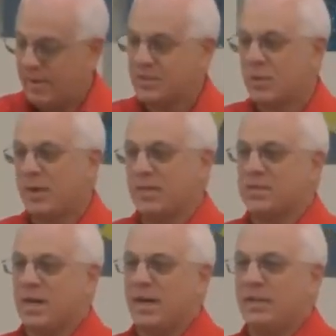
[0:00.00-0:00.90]
And so I
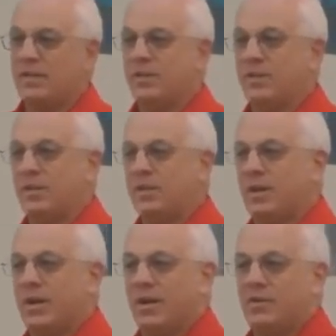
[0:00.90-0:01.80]
decided
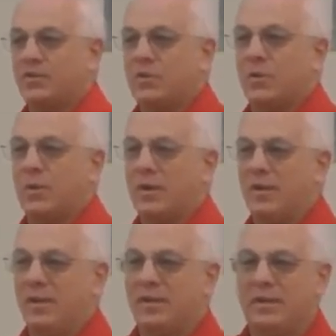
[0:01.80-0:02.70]
to unscrew it
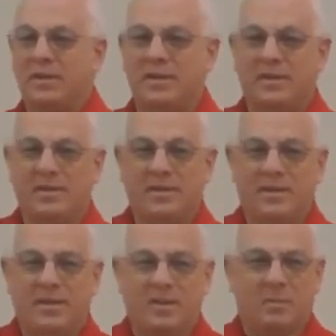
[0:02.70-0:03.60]
and let the,
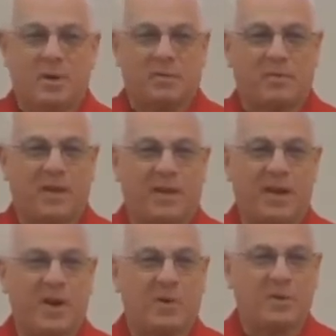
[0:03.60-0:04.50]
the butterfly
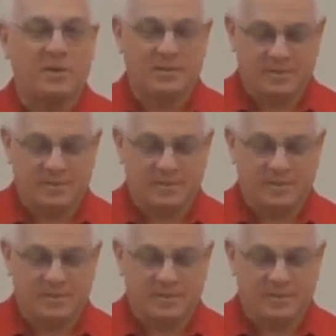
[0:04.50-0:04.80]
go.